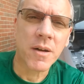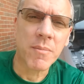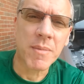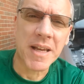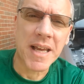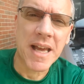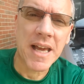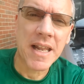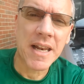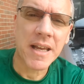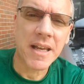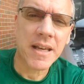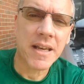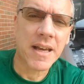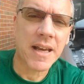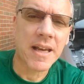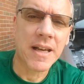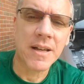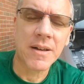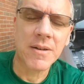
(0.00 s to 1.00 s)
mechanic
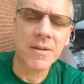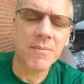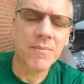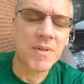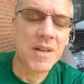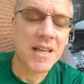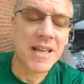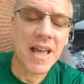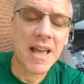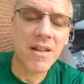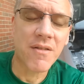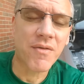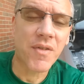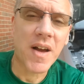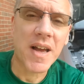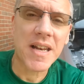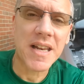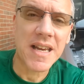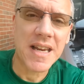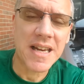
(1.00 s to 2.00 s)
and he can't
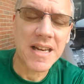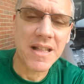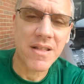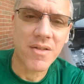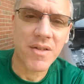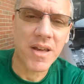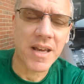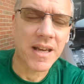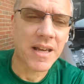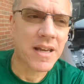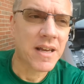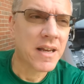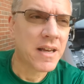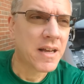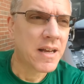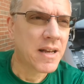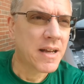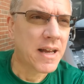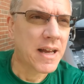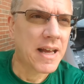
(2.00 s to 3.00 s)
find anything.
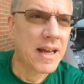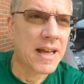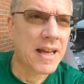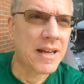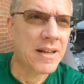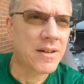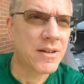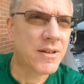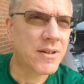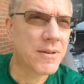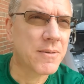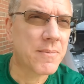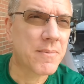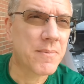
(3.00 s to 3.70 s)
And